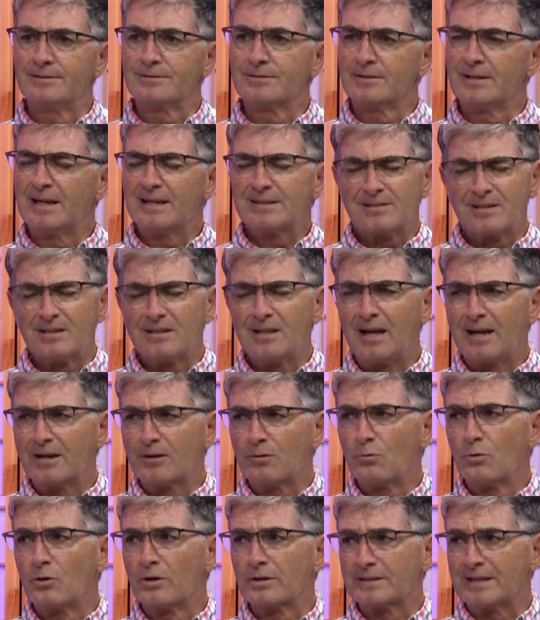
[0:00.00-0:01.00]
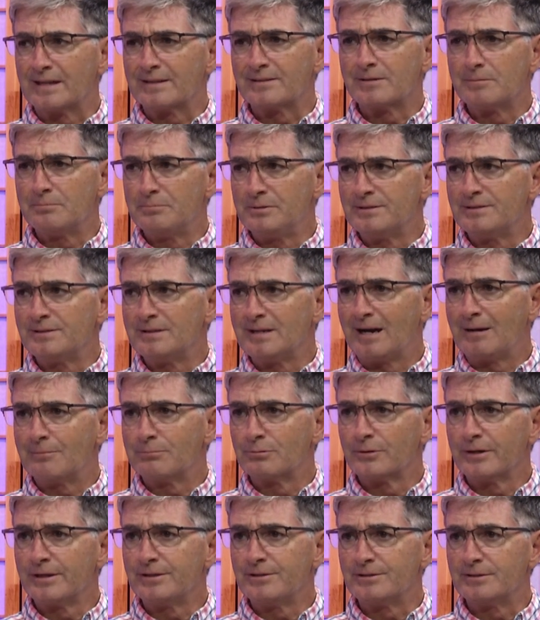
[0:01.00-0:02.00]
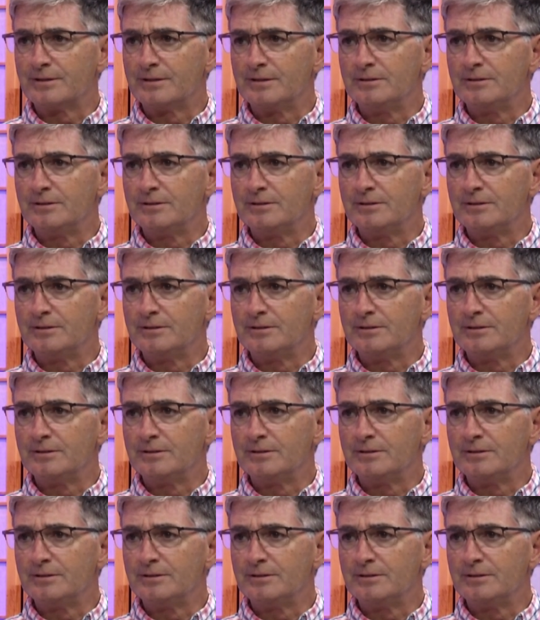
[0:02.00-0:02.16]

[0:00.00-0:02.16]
So that's a lot of work. That's a busy operation.